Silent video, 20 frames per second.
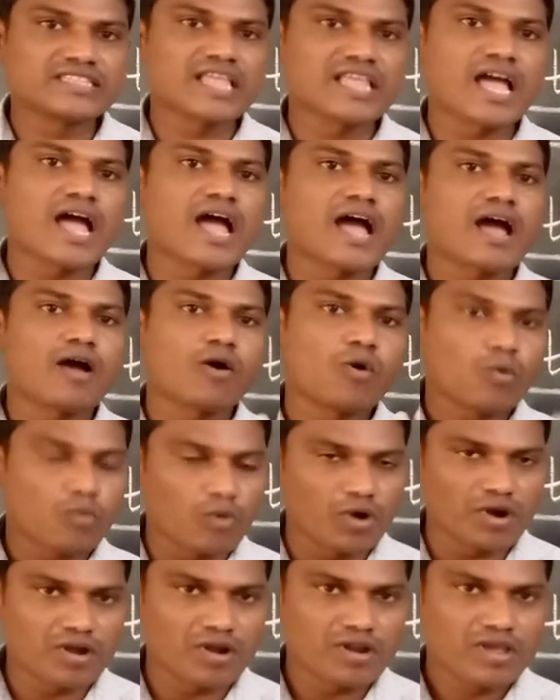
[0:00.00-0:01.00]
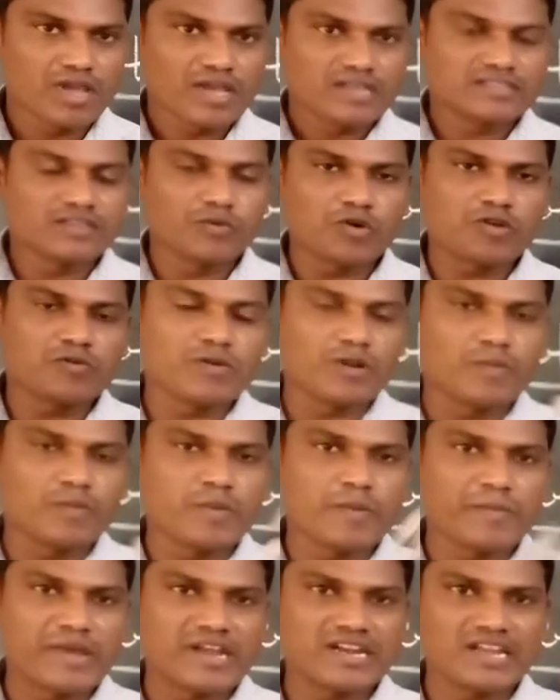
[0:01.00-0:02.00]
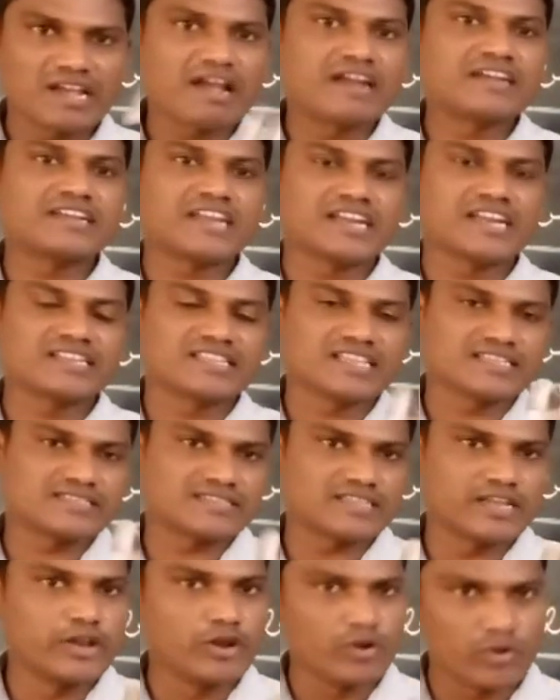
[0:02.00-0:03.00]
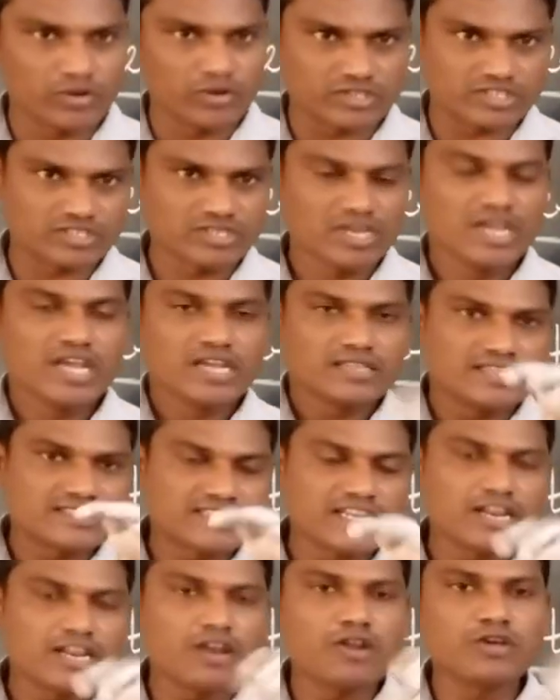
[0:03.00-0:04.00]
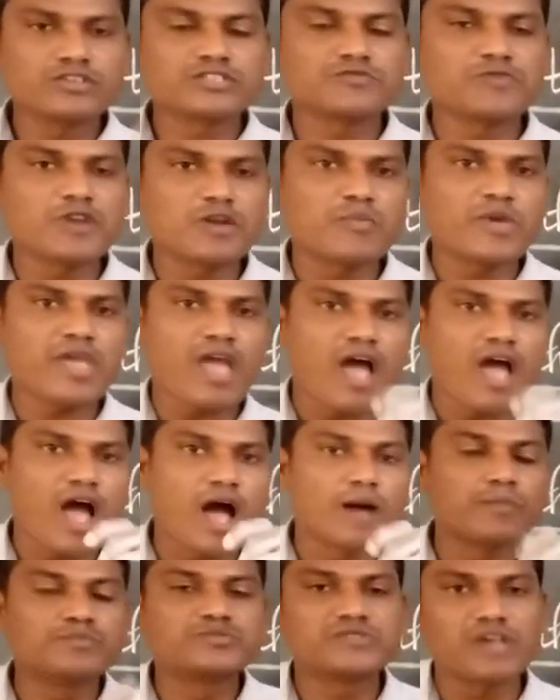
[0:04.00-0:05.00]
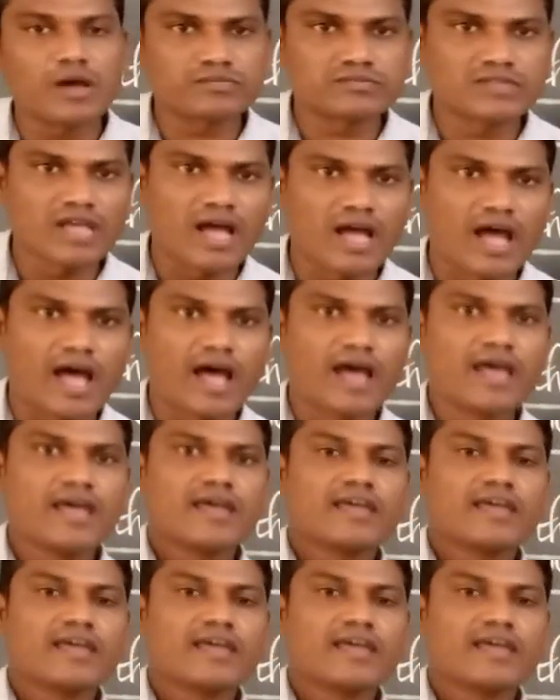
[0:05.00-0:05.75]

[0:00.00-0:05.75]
the wood will be mainly contain the cellulose. The cellulose will be absorb the